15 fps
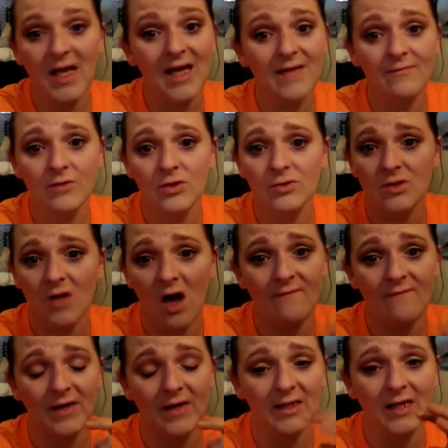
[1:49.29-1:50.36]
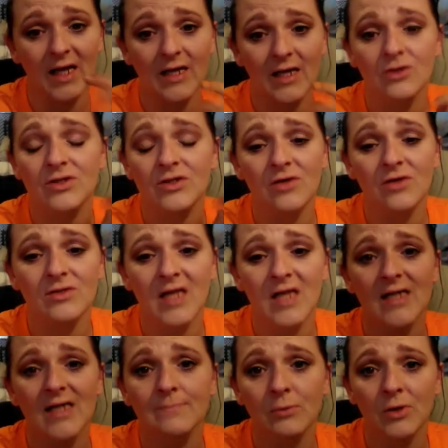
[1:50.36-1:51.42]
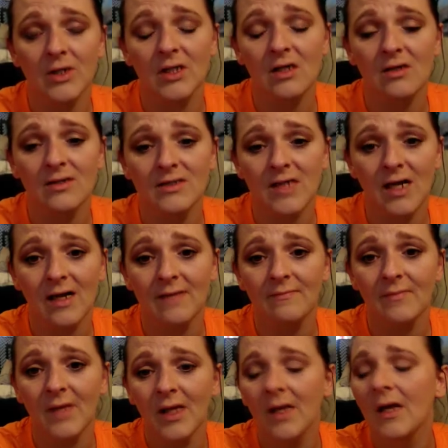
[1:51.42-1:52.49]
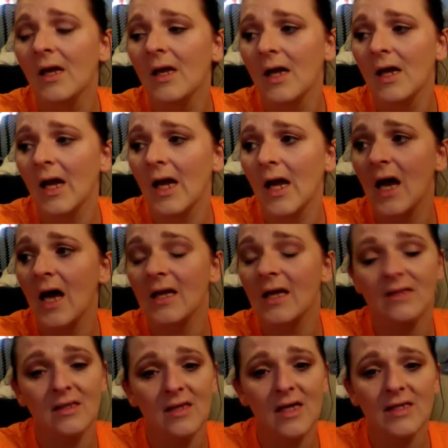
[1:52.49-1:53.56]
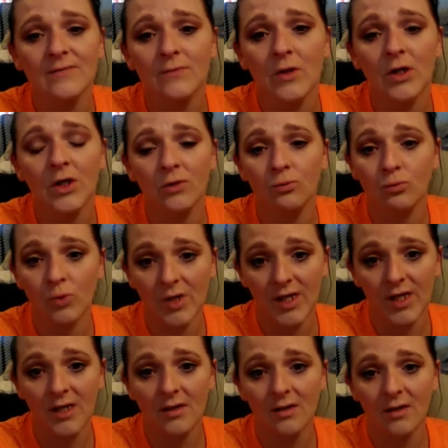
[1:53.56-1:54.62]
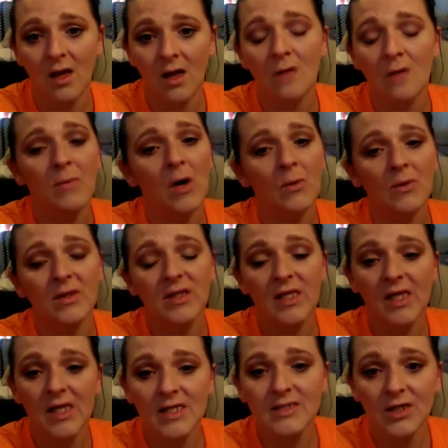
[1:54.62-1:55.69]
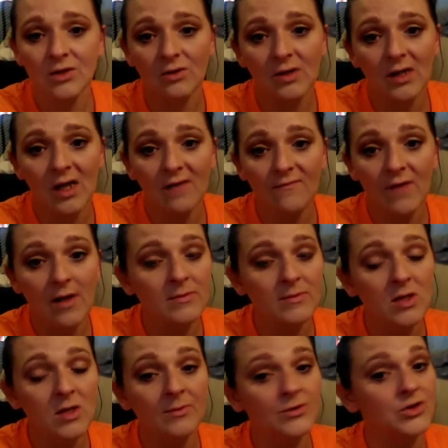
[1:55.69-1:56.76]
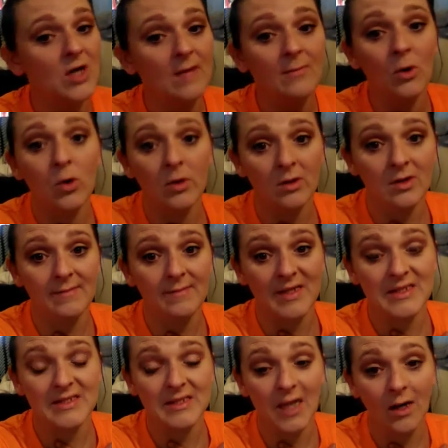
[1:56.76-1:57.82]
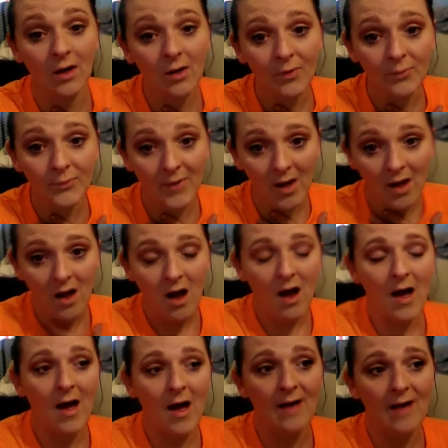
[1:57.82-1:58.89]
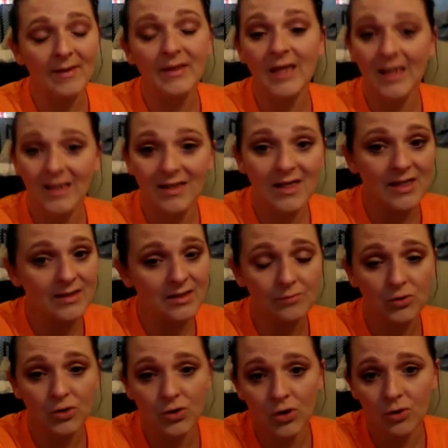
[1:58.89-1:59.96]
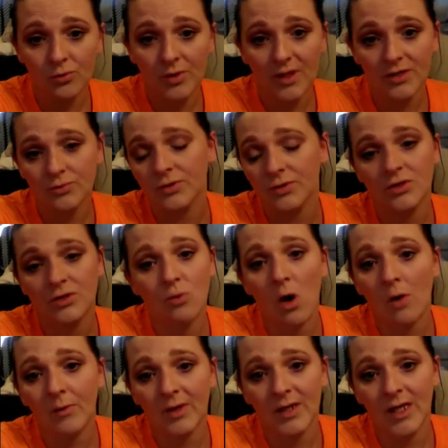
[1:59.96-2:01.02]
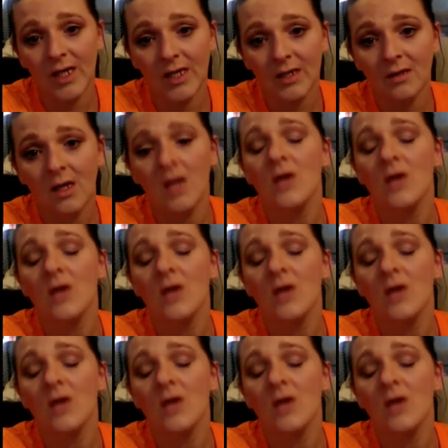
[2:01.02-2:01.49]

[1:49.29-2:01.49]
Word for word: I even use coffee containers. Those last pretty long time. And they last for a good week. But with these that you get off Amazon, which I'm ordering myself, they can last up to 2 weeks, which is what we need.